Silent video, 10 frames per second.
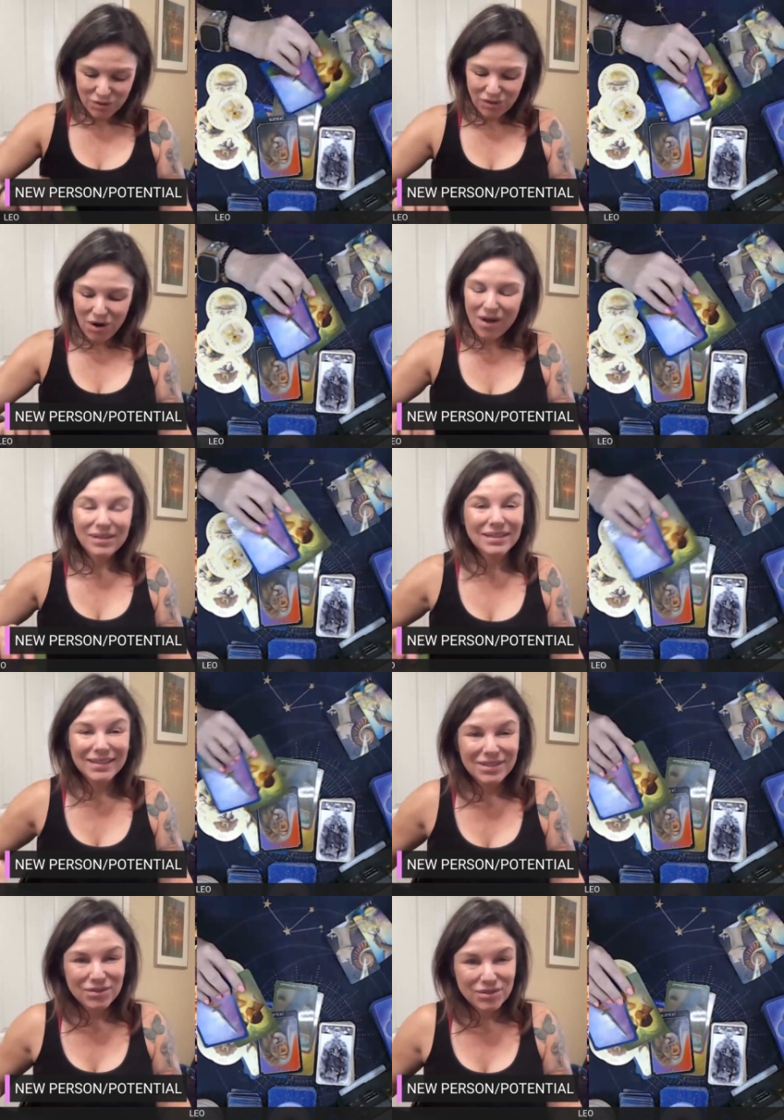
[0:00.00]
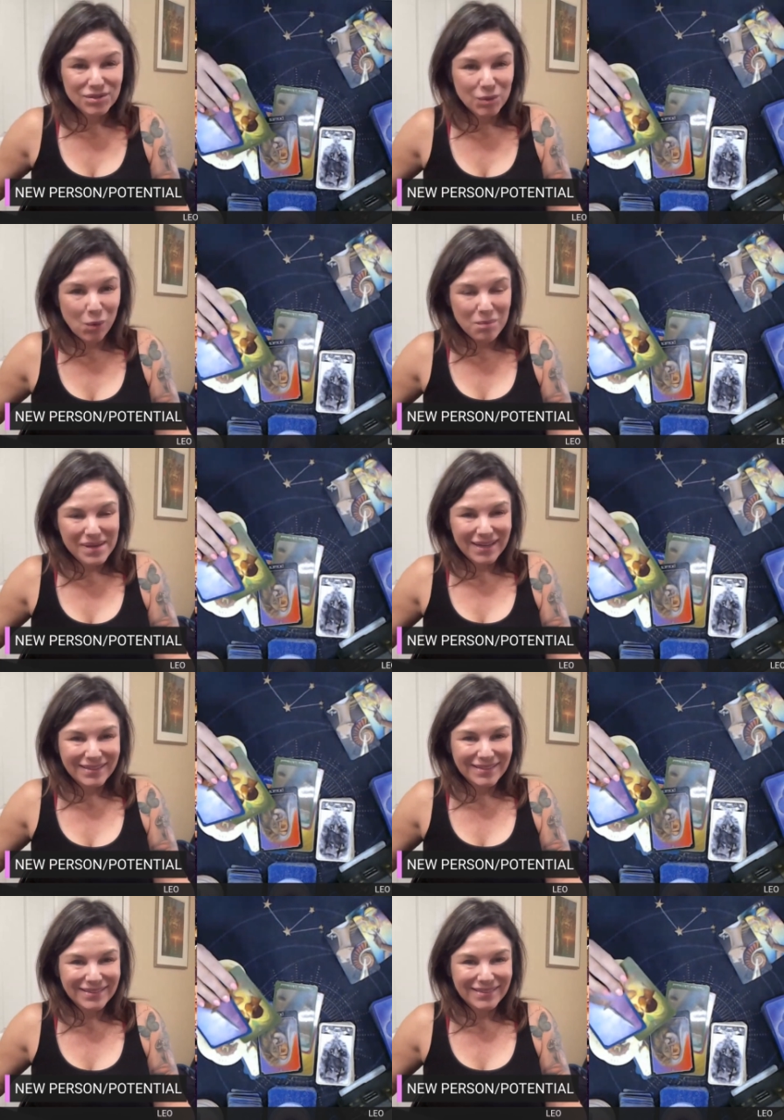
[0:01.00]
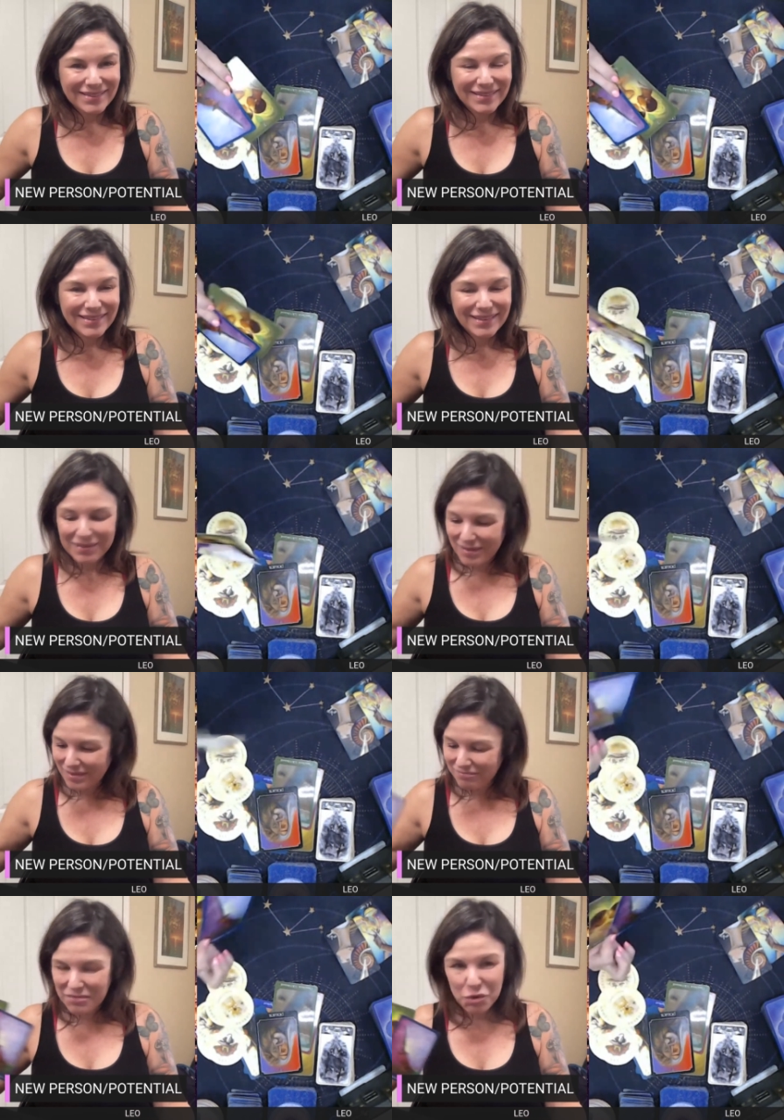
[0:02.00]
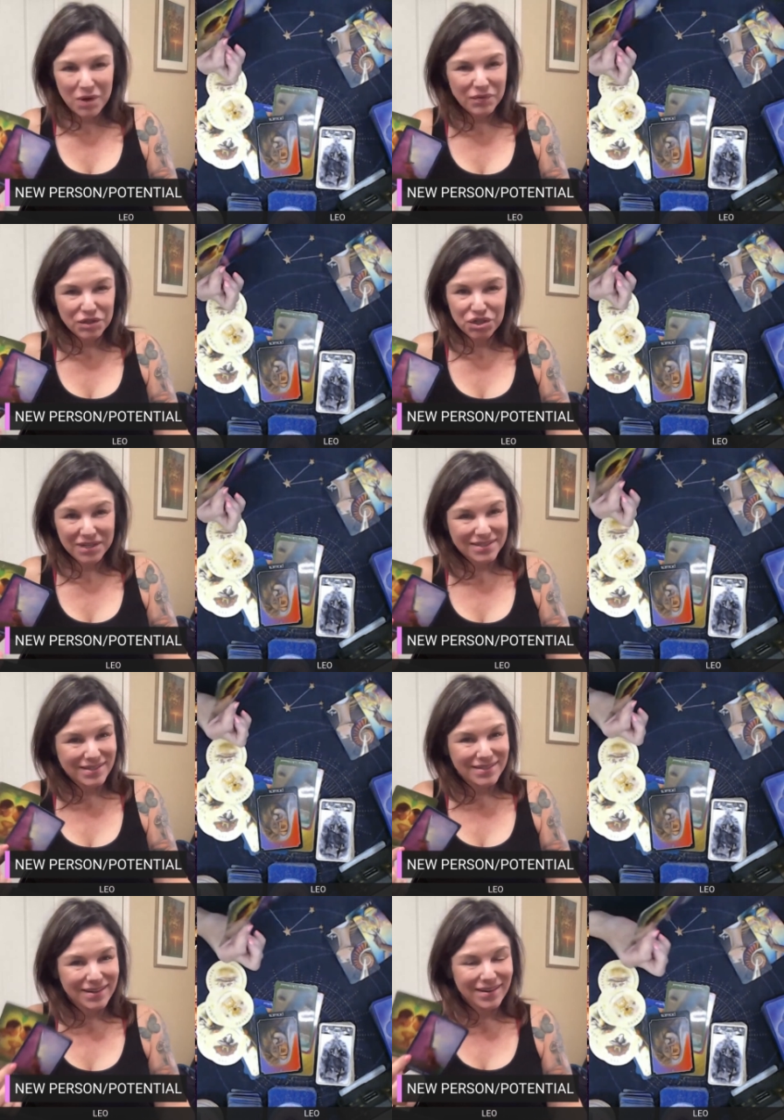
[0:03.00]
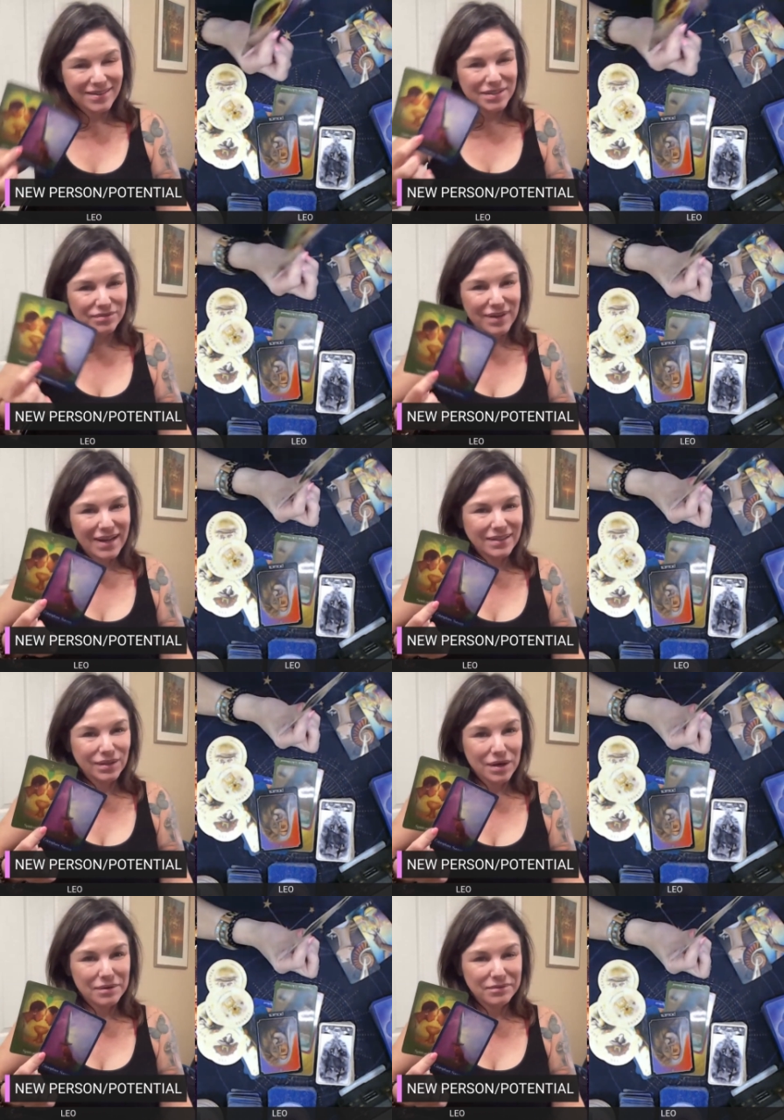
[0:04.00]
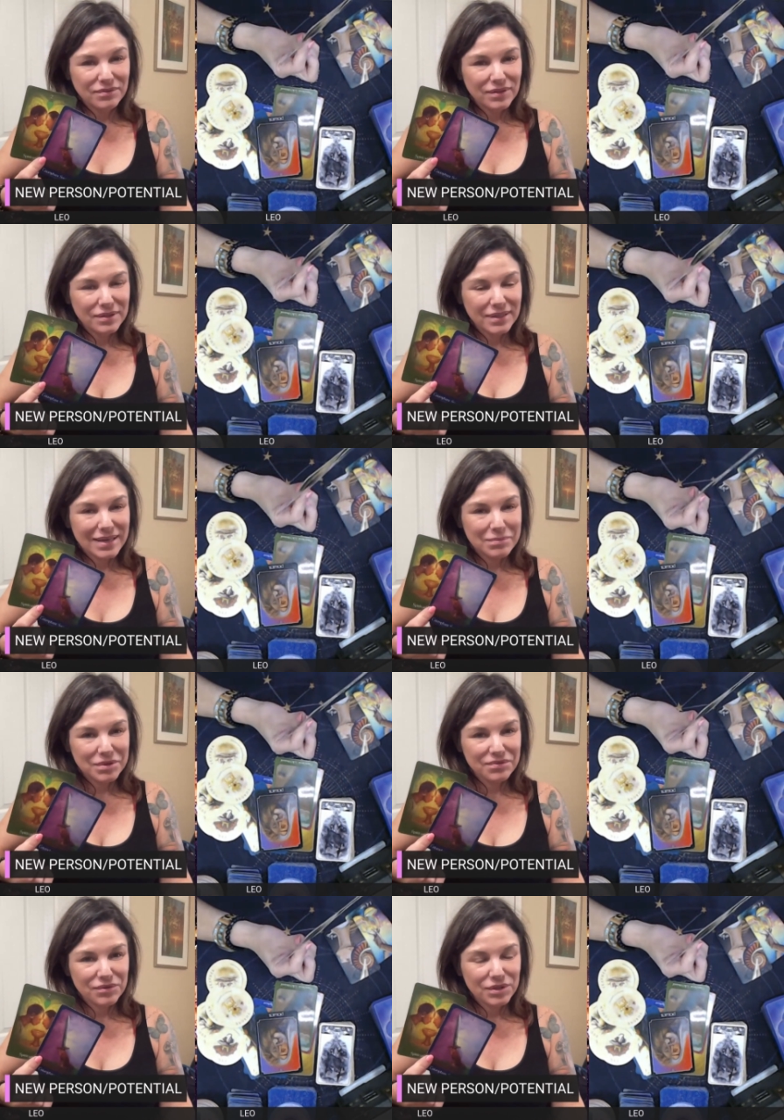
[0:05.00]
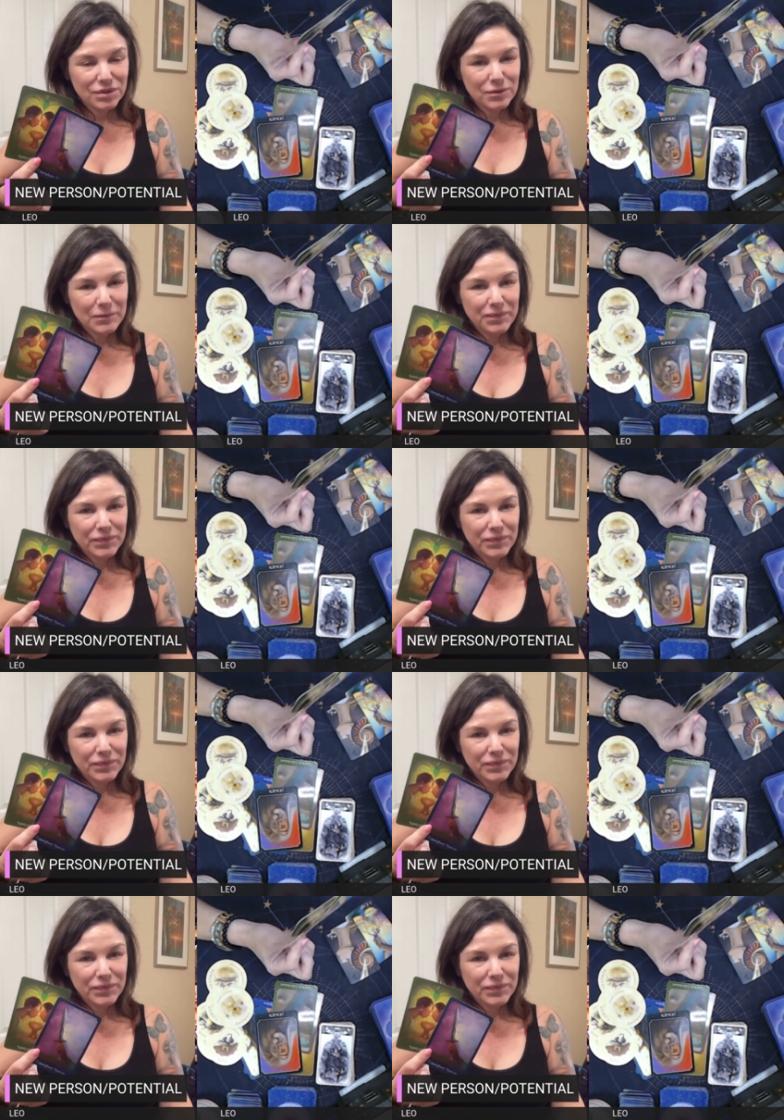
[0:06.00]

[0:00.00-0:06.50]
you're calling in your soulmate. You had the justice card, divine love came in for you.